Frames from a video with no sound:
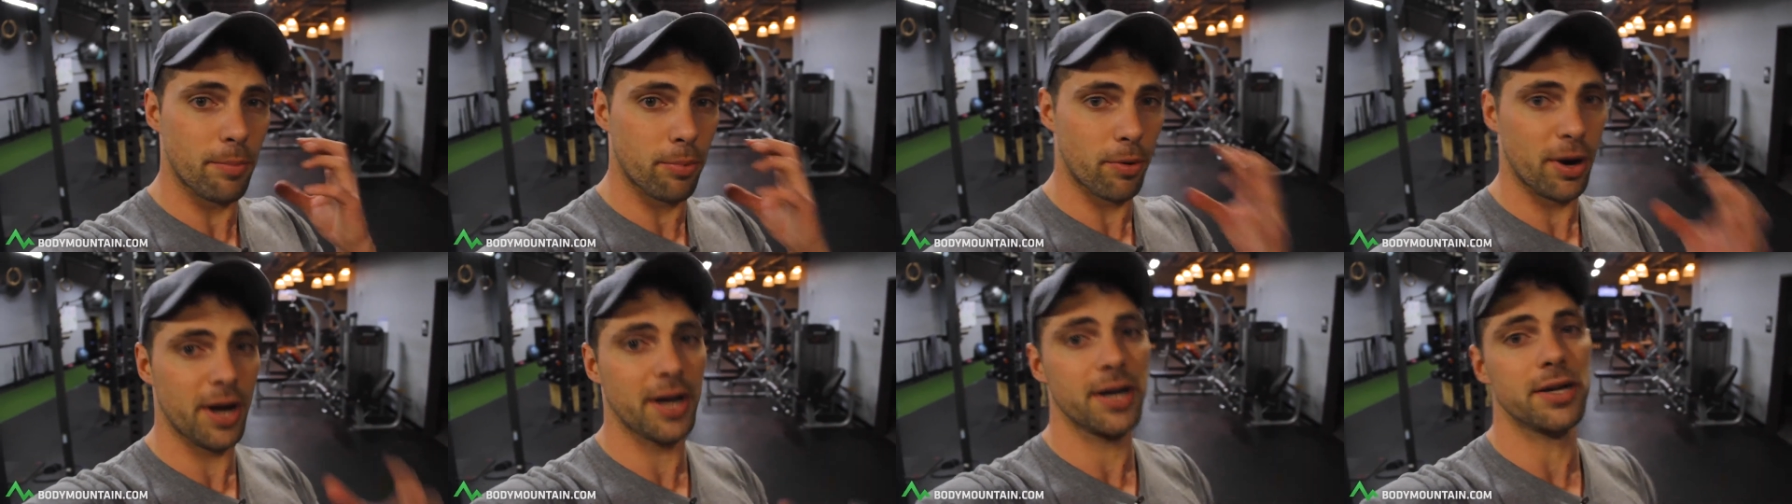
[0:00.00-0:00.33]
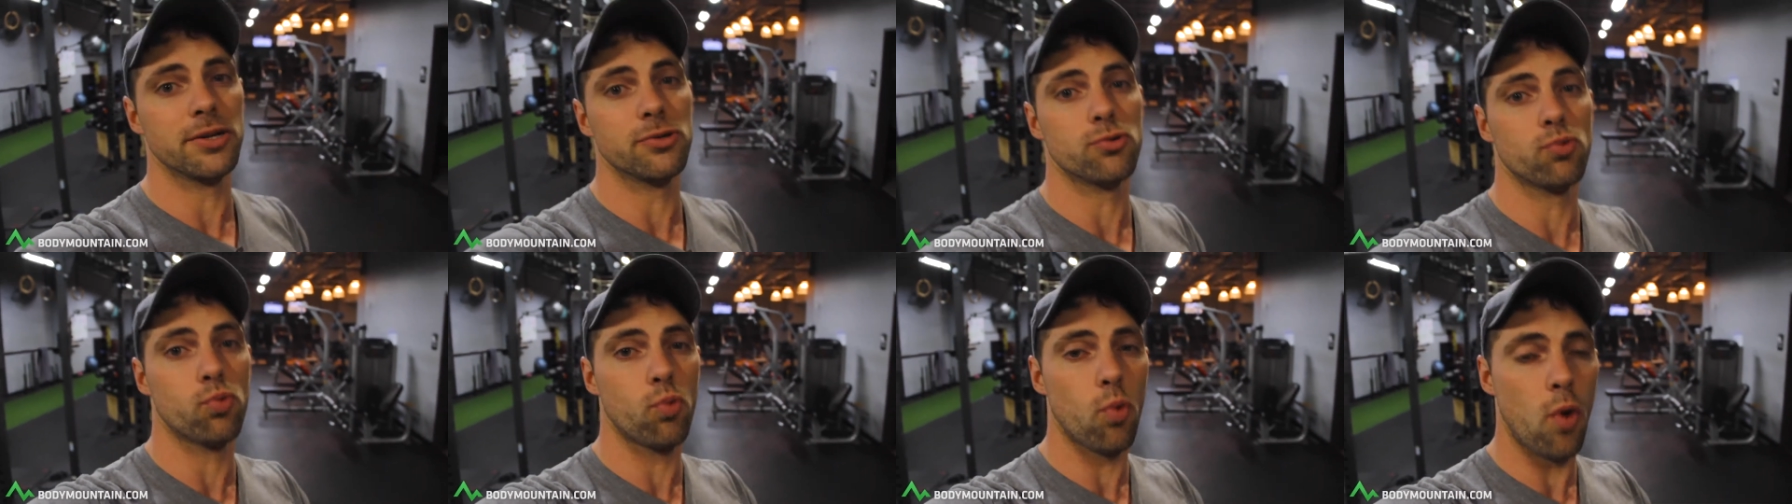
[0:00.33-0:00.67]
brain
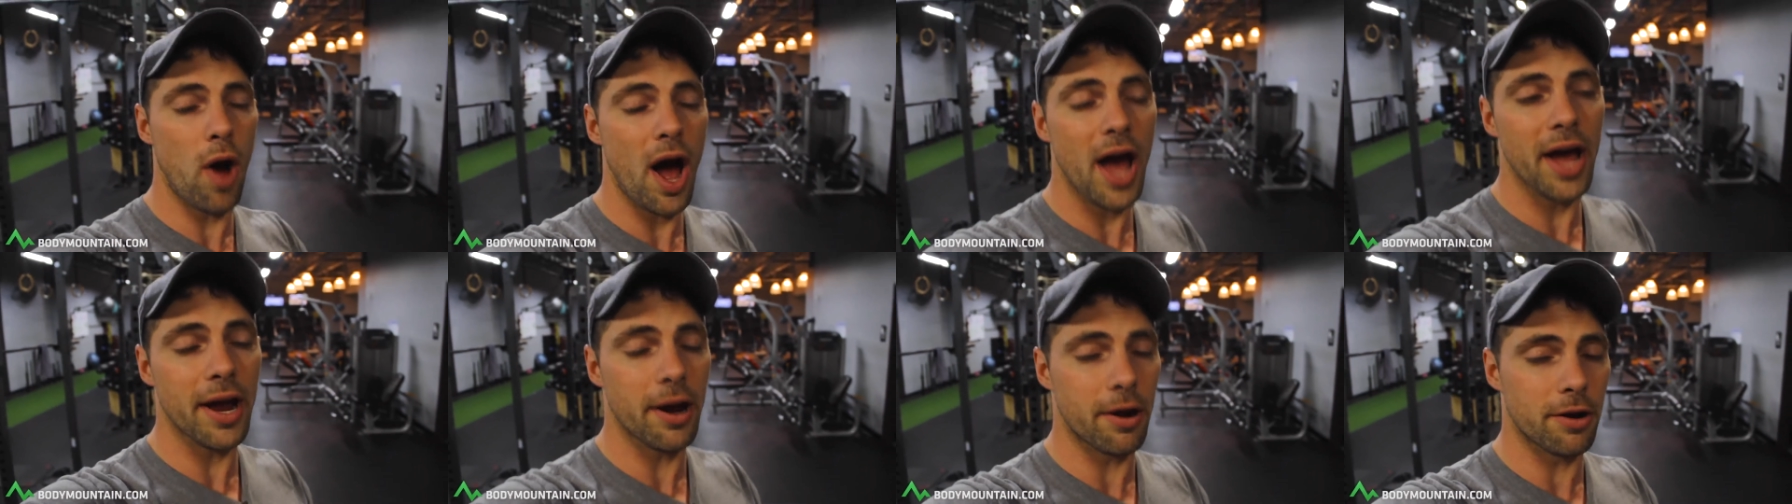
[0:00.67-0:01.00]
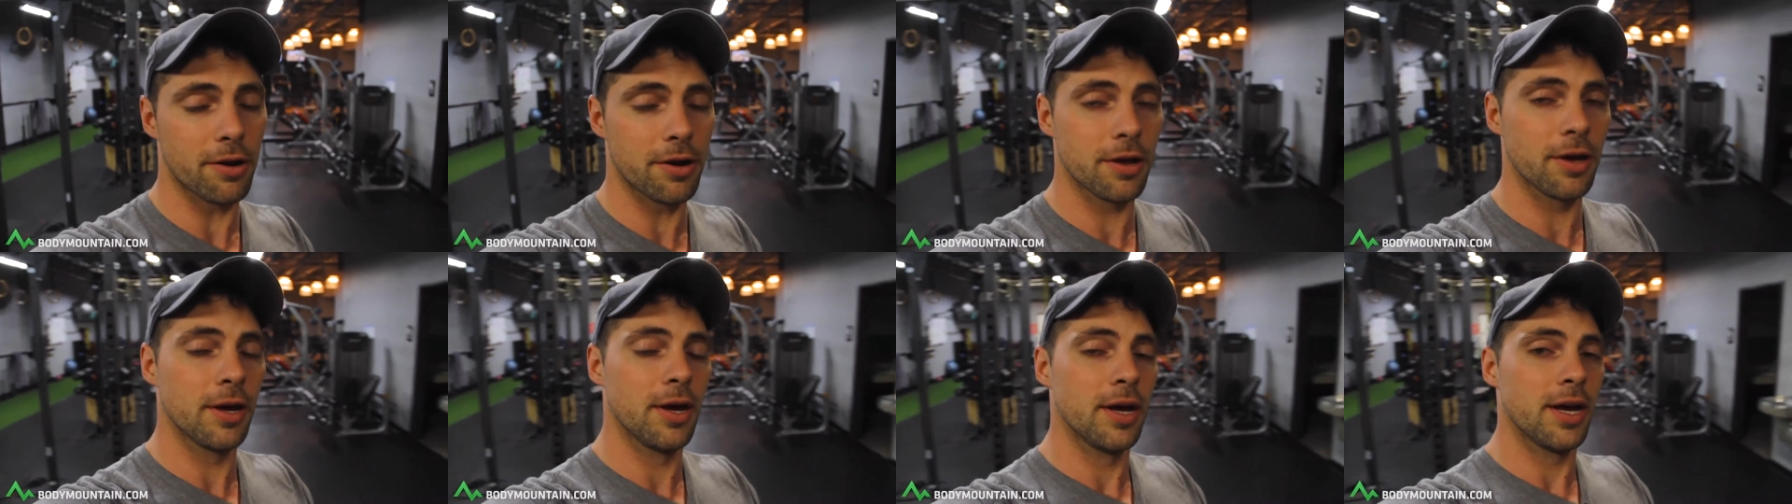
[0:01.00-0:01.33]
is
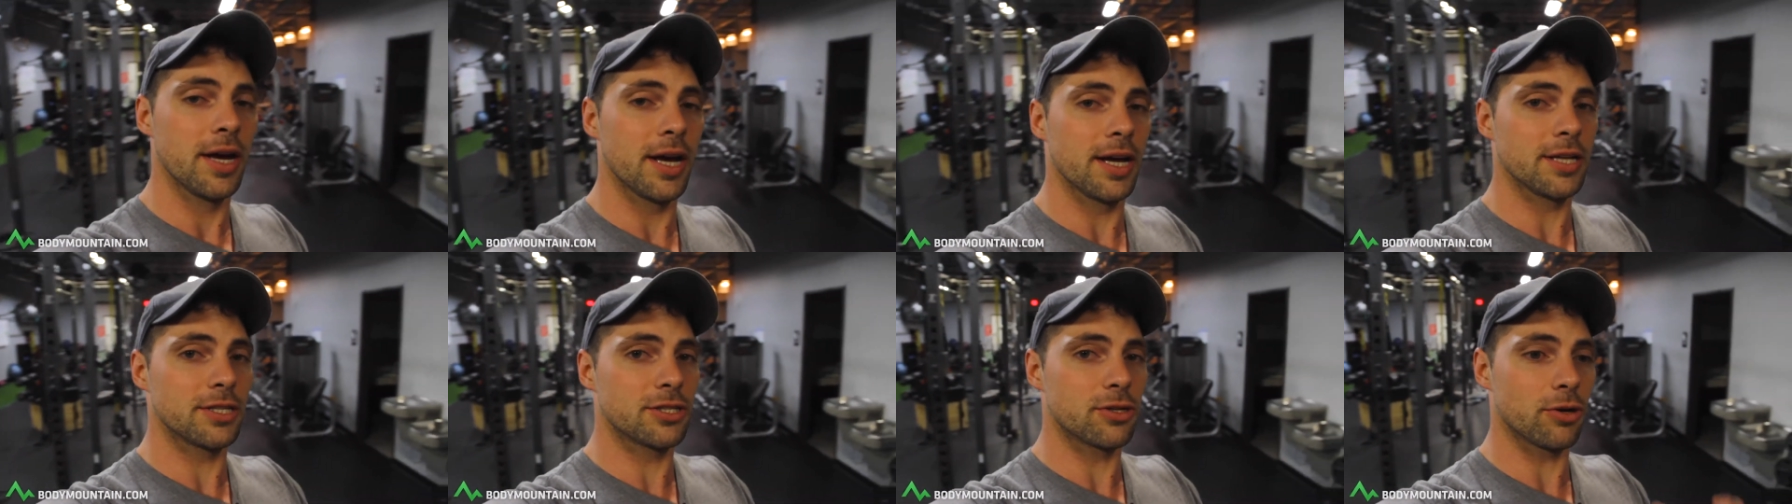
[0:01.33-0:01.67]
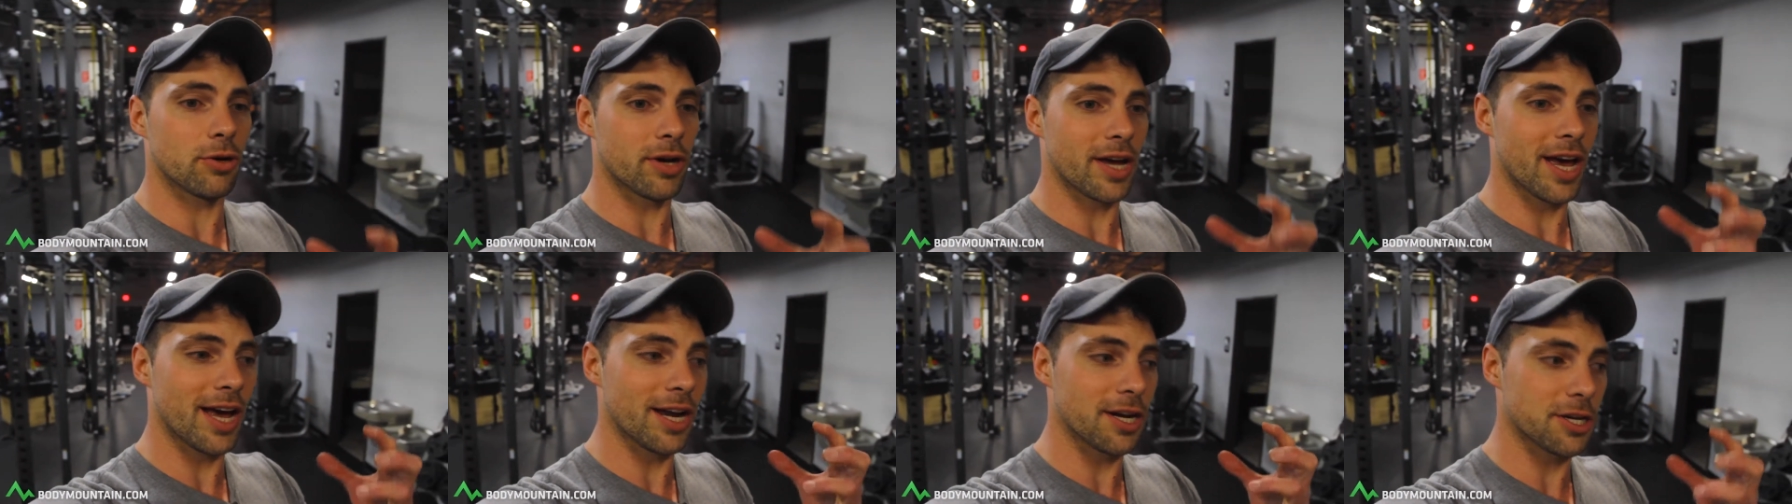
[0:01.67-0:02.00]
wired. And
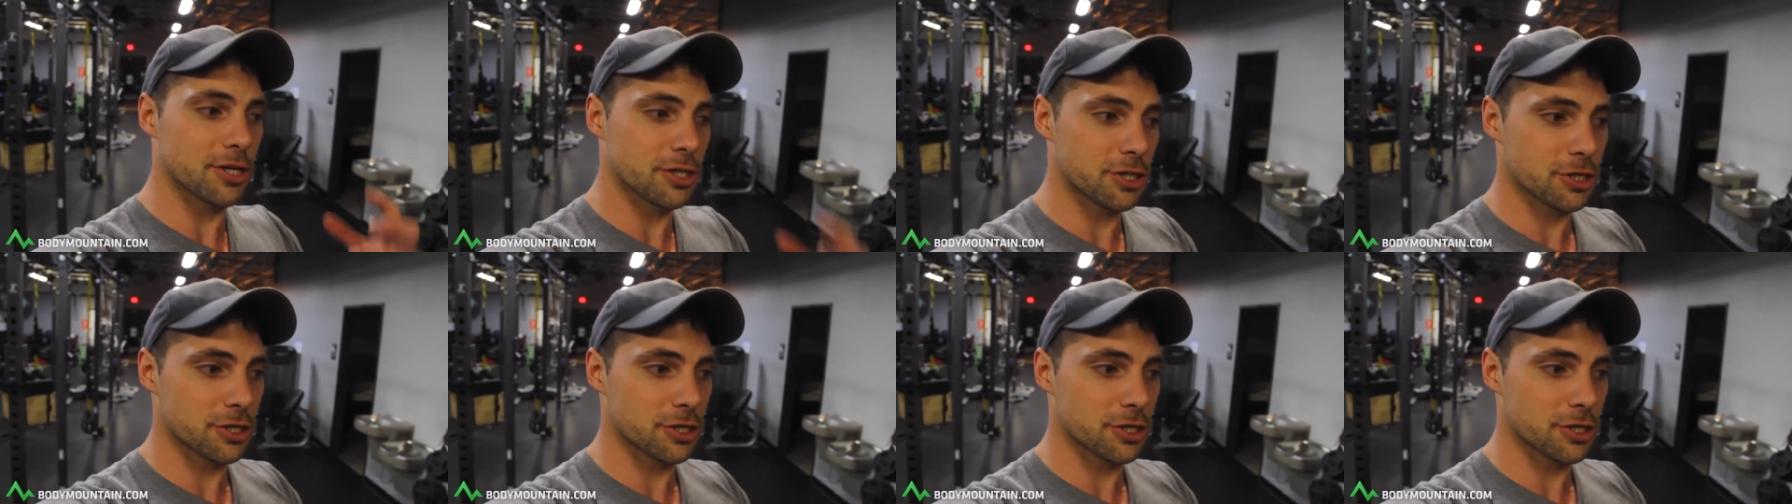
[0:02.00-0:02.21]
so it kind of